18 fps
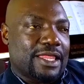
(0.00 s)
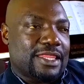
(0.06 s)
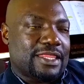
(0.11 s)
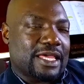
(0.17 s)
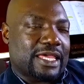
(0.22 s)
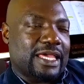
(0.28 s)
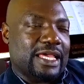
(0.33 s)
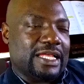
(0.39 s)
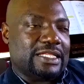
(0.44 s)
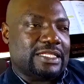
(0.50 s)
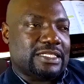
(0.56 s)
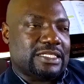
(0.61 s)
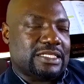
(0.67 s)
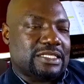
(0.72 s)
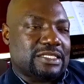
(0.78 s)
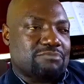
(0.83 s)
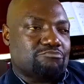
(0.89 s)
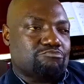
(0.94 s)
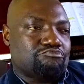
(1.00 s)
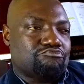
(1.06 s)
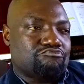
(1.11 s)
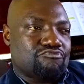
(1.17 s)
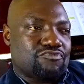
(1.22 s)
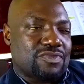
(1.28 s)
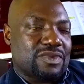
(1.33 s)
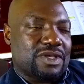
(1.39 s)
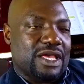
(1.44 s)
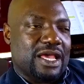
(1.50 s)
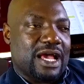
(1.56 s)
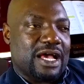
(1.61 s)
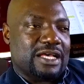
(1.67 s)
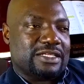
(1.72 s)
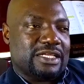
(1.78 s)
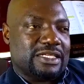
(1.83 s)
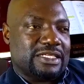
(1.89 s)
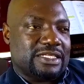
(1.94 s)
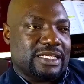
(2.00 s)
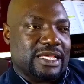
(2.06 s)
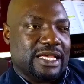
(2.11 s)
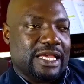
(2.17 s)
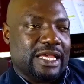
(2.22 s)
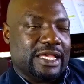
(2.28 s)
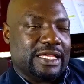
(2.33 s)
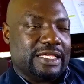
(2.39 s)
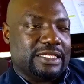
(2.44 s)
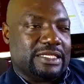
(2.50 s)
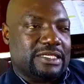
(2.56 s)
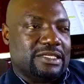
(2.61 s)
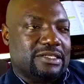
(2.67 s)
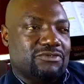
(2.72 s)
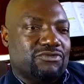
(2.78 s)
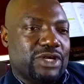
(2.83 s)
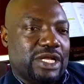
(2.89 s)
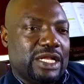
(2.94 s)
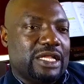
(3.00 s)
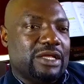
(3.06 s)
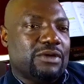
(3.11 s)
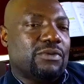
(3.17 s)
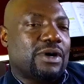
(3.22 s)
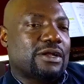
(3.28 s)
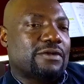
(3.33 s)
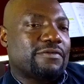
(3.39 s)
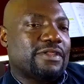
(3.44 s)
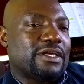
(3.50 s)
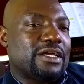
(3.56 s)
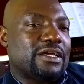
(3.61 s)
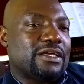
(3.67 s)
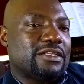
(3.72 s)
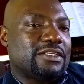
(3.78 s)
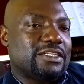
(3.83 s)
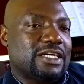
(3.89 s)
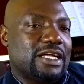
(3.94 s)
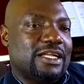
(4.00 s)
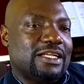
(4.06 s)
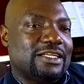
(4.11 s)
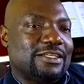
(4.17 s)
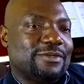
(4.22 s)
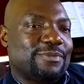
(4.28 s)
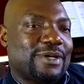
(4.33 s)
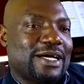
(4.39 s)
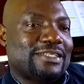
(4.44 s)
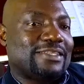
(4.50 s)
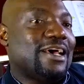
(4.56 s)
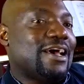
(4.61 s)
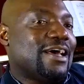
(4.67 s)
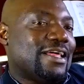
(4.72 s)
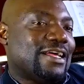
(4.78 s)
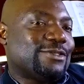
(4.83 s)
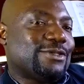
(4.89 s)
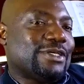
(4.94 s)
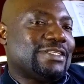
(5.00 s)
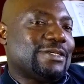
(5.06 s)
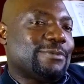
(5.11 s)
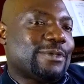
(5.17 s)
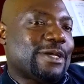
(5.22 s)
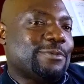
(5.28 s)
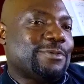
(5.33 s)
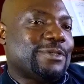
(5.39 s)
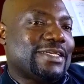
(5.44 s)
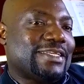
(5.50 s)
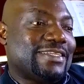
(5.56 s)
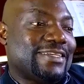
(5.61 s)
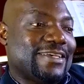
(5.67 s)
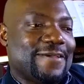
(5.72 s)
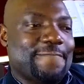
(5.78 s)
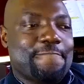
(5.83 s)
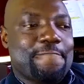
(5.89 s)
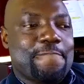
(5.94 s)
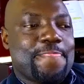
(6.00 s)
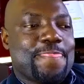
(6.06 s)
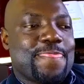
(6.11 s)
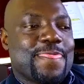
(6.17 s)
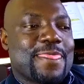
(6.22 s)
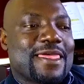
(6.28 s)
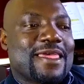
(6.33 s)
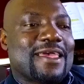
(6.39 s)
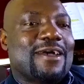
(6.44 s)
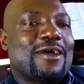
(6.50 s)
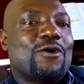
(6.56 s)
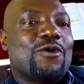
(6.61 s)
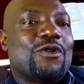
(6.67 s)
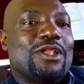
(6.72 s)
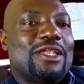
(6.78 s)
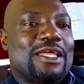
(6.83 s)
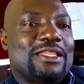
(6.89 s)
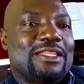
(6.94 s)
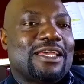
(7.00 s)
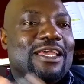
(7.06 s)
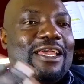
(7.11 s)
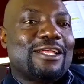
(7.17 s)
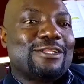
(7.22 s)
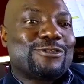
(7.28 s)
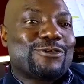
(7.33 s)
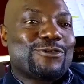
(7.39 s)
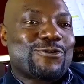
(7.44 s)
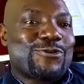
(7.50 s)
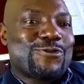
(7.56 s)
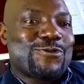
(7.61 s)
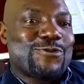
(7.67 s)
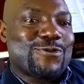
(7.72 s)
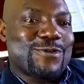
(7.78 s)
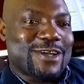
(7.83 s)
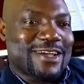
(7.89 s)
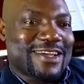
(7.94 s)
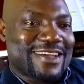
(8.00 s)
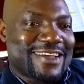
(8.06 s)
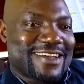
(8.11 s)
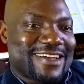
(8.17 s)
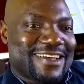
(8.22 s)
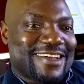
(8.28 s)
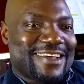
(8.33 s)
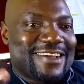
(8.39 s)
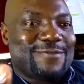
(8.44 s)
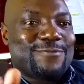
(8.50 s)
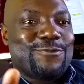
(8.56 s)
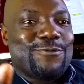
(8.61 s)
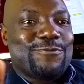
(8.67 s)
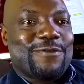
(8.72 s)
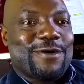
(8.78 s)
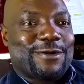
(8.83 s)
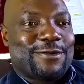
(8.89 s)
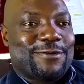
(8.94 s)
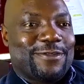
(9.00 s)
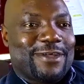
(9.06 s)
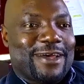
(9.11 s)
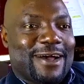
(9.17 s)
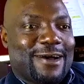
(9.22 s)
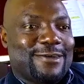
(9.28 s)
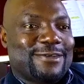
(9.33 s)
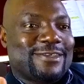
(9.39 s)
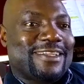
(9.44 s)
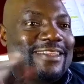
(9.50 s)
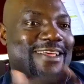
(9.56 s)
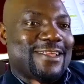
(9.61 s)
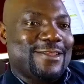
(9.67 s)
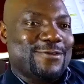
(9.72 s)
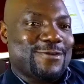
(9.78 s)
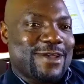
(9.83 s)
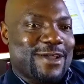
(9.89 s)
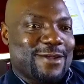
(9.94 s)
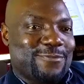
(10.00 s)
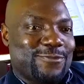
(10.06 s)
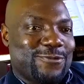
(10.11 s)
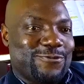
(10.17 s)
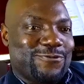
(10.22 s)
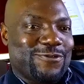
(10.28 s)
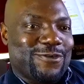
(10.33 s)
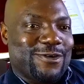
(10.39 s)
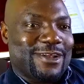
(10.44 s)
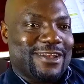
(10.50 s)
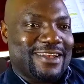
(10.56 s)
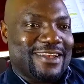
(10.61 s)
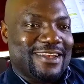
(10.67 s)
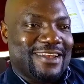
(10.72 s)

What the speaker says: The kids, as I say, is really one of the challenging parts. That's why sometimes they say, let the kids grow, move out of the house, and then you can move on.